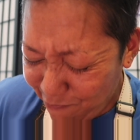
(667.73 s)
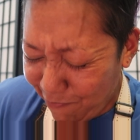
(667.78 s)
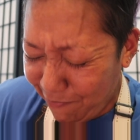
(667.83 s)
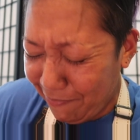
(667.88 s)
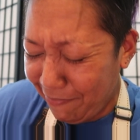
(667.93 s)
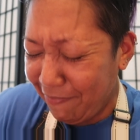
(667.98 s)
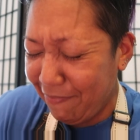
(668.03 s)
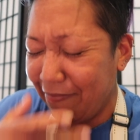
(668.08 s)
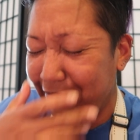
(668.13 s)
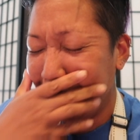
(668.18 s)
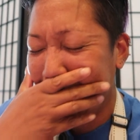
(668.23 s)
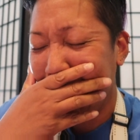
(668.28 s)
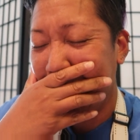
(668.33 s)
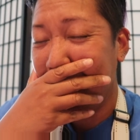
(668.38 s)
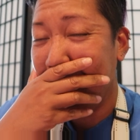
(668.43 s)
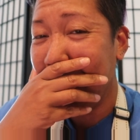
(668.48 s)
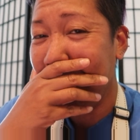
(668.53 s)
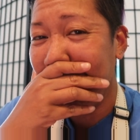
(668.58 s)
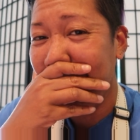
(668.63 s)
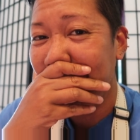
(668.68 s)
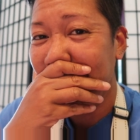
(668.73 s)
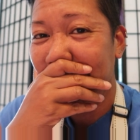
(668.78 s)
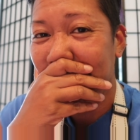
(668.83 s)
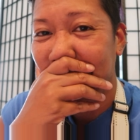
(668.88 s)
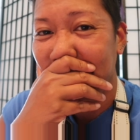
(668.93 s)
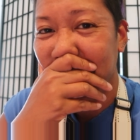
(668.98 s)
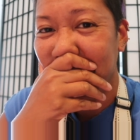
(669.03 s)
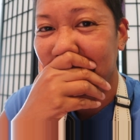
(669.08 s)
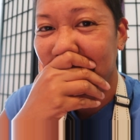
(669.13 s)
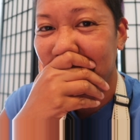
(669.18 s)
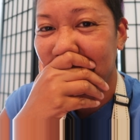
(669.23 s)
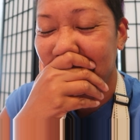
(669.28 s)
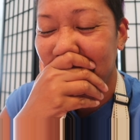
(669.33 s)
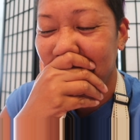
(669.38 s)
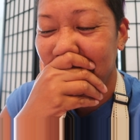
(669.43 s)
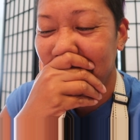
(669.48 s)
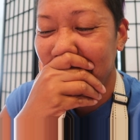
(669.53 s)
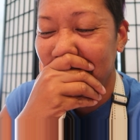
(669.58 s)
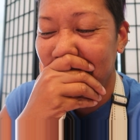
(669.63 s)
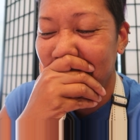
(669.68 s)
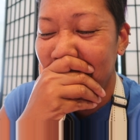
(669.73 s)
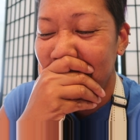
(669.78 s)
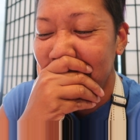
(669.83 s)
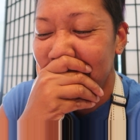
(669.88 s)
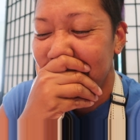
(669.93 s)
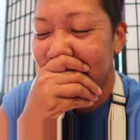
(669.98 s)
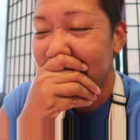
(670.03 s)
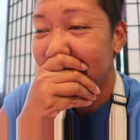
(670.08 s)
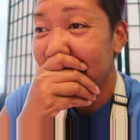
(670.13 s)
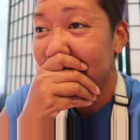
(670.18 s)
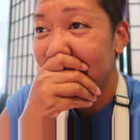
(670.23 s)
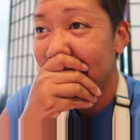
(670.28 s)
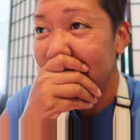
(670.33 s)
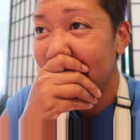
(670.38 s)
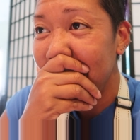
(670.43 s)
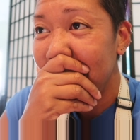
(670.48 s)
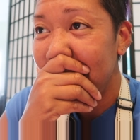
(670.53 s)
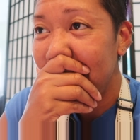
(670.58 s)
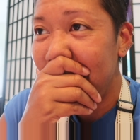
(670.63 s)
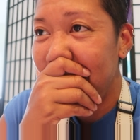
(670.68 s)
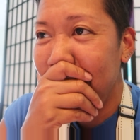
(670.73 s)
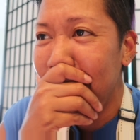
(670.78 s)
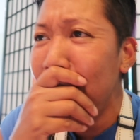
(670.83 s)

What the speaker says: [no speech]